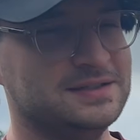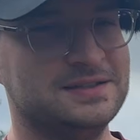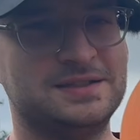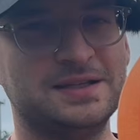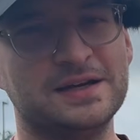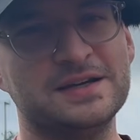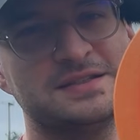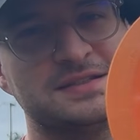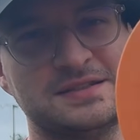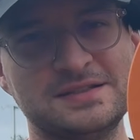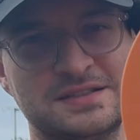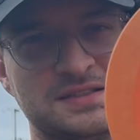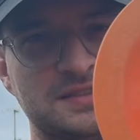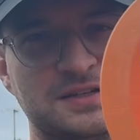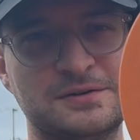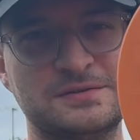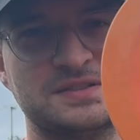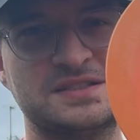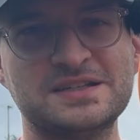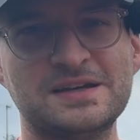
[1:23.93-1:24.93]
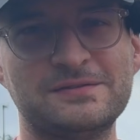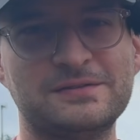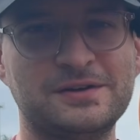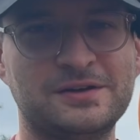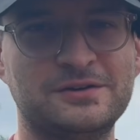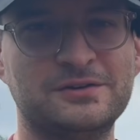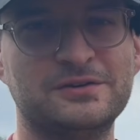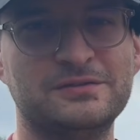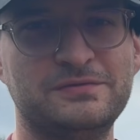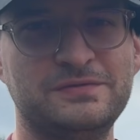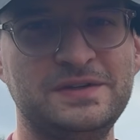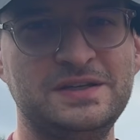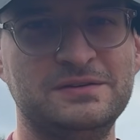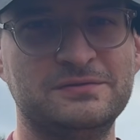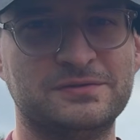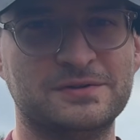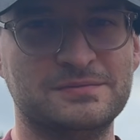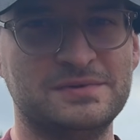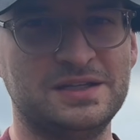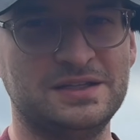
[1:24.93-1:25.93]
Does this go 700 feet
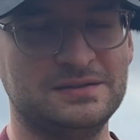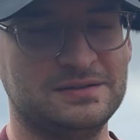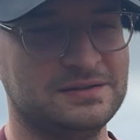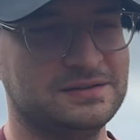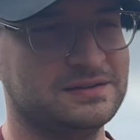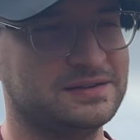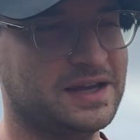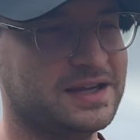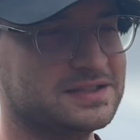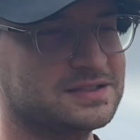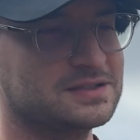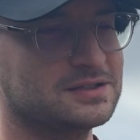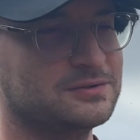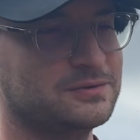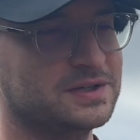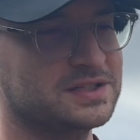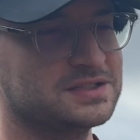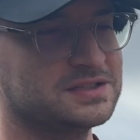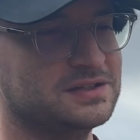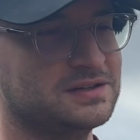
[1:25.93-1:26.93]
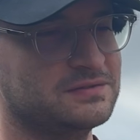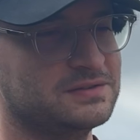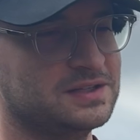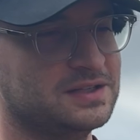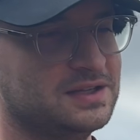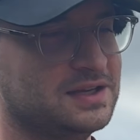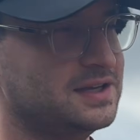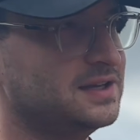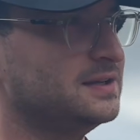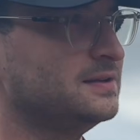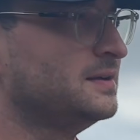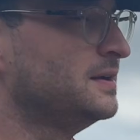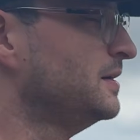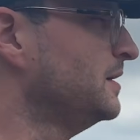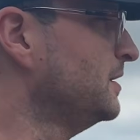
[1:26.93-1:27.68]
for me? That's the question of the day.